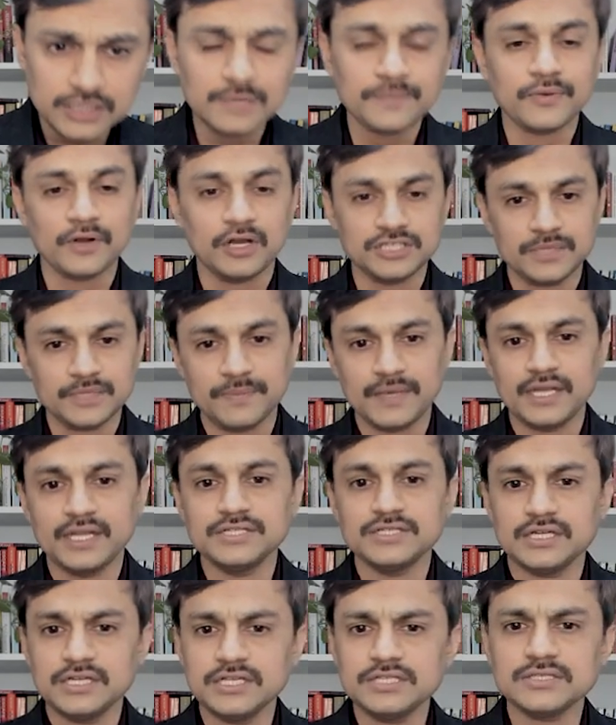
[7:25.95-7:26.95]
The project
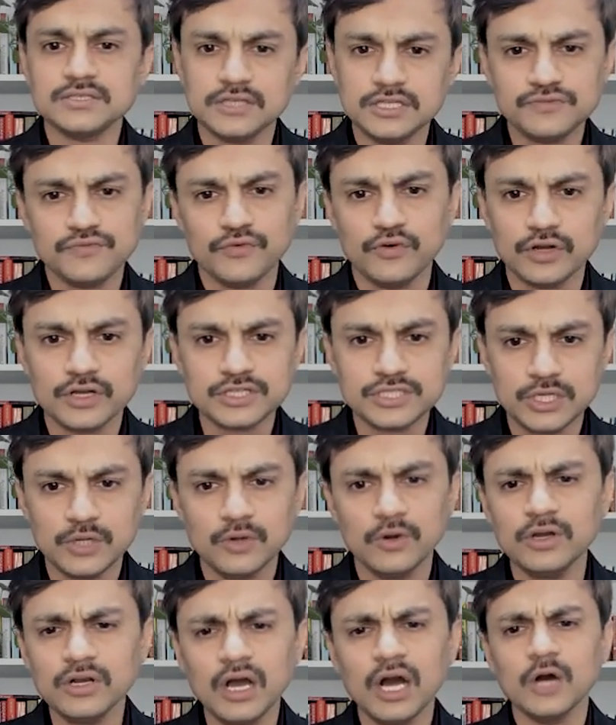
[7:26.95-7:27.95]
manager is
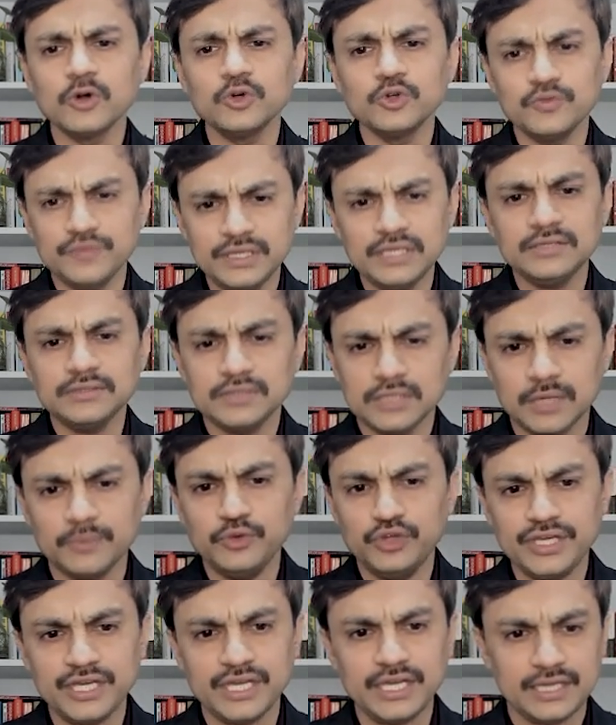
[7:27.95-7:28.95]
focusing on how do we
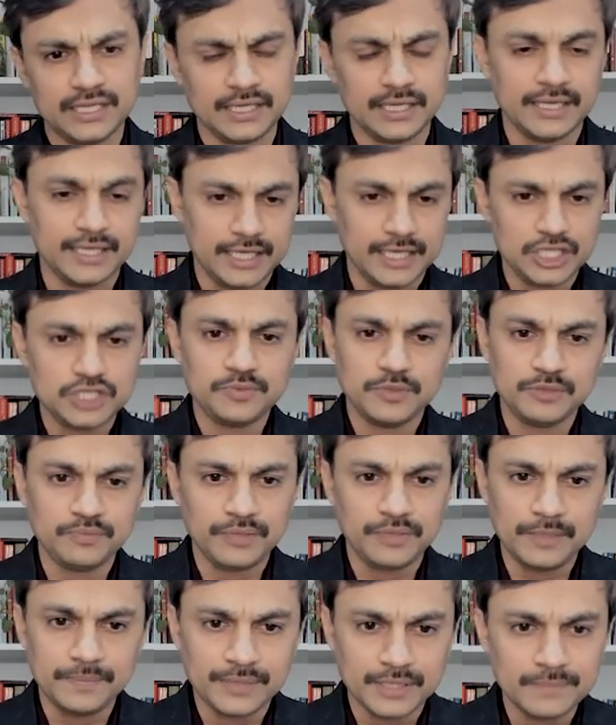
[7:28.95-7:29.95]
communicate and engage with
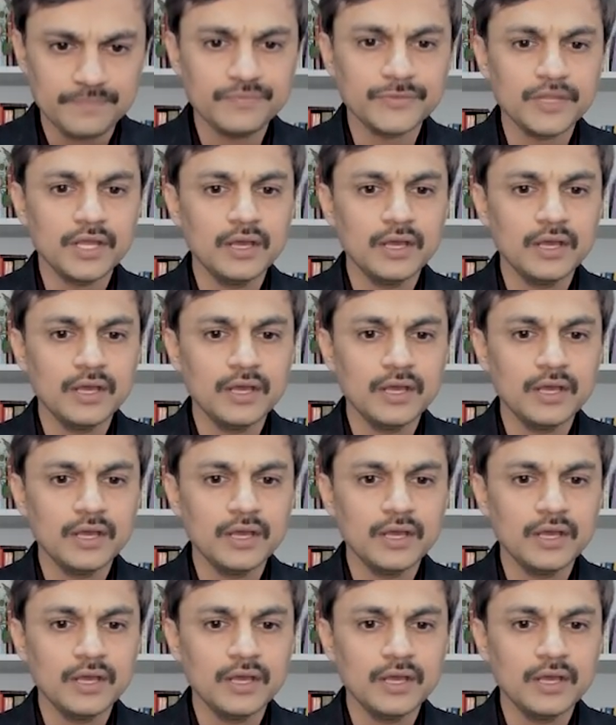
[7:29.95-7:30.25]
people.